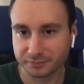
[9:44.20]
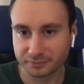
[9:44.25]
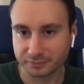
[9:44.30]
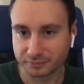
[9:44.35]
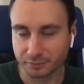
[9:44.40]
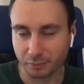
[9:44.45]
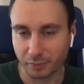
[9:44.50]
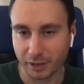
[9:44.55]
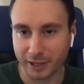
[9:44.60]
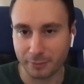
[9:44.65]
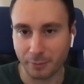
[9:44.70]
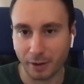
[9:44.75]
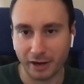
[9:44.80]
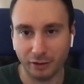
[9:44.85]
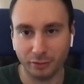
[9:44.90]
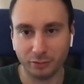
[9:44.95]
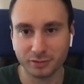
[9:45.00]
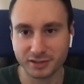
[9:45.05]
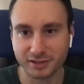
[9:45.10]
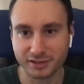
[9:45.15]
make my
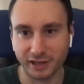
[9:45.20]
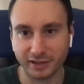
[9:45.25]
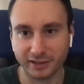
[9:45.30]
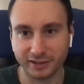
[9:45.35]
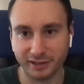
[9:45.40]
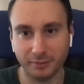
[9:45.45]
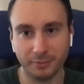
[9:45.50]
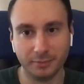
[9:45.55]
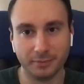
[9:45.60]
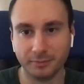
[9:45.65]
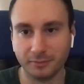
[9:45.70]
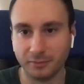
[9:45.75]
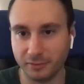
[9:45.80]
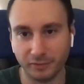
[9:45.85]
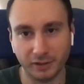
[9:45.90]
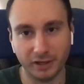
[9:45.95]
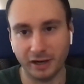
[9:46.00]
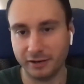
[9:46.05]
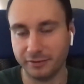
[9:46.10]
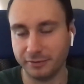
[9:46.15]
own startup
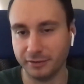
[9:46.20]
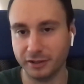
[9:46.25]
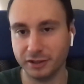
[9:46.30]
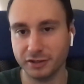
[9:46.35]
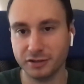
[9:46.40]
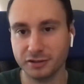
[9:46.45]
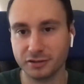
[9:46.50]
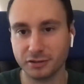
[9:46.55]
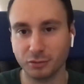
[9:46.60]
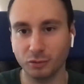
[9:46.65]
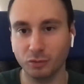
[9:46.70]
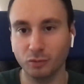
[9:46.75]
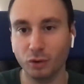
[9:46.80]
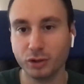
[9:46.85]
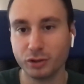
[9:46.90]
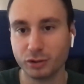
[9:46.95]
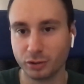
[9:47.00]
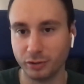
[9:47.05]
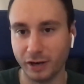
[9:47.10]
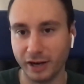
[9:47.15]
when I finish the school.
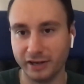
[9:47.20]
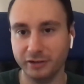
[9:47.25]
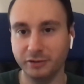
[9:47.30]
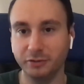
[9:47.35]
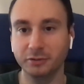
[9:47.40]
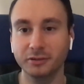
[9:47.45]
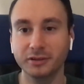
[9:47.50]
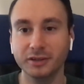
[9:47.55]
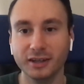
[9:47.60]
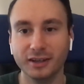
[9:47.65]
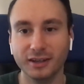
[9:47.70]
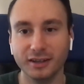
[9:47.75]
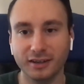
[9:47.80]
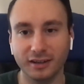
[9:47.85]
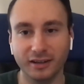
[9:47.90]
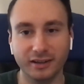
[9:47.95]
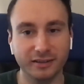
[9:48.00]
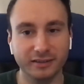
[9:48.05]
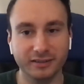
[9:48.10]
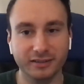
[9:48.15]
What should I do?
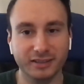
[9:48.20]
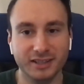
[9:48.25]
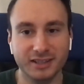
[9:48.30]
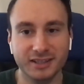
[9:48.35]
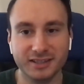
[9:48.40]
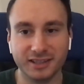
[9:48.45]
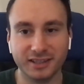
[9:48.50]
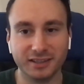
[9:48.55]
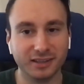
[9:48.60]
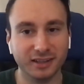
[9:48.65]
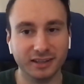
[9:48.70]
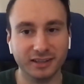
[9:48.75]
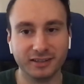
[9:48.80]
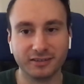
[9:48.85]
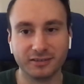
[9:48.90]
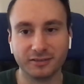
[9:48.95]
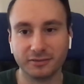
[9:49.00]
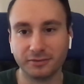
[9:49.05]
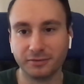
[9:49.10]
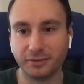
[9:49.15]
And he said
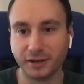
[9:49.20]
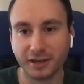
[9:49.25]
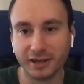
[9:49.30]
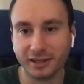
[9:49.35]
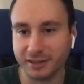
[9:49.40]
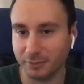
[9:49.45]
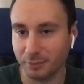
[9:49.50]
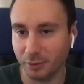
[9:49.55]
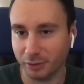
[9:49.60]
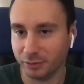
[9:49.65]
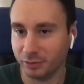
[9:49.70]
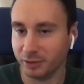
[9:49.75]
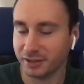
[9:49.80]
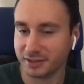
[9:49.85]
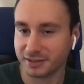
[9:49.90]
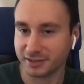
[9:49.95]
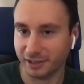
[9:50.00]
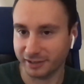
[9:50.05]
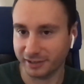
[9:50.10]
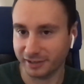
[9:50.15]
like, forget about doing
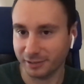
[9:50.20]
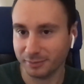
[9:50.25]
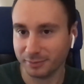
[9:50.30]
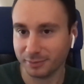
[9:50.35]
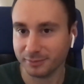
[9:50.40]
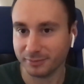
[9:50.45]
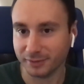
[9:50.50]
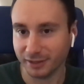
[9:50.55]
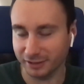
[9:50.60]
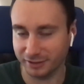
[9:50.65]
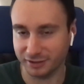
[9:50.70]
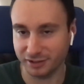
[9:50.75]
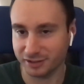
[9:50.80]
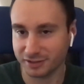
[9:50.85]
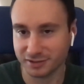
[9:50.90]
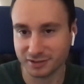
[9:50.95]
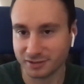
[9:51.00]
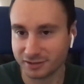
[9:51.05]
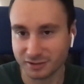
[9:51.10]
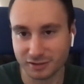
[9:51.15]
startup and
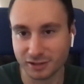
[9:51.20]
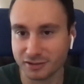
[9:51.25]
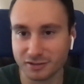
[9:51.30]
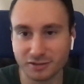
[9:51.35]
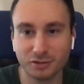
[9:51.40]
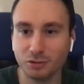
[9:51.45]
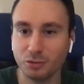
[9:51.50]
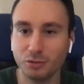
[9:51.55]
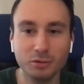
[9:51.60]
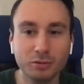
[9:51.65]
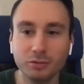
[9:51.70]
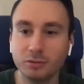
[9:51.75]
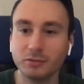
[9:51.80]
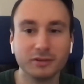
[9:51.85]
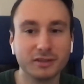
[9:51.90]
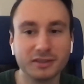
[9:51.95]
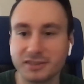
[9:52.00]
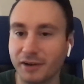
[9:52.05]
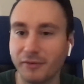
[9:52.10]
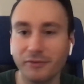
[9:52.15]
just do
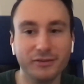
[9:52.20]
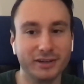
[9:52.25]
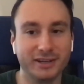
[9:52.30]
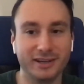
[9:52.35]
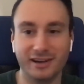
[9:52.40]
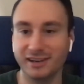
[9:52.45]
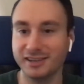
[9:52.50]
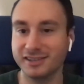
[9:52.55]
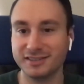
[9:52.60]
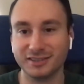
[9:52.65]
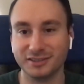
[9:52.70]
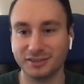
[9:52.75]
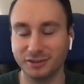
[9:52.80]
something else.